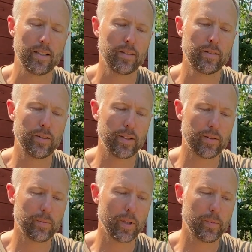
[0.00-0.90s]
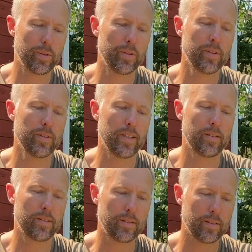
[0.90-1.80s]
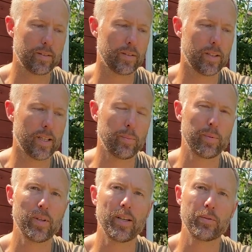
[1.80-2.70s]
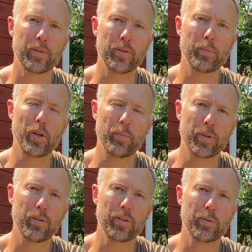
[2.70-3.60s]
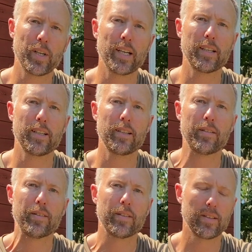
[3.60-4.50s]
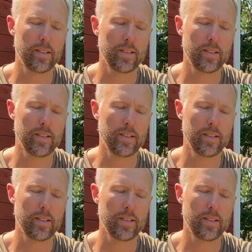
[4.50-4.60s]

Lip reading: solid thermometer that's going to help you out with your barbecue and grilling needs.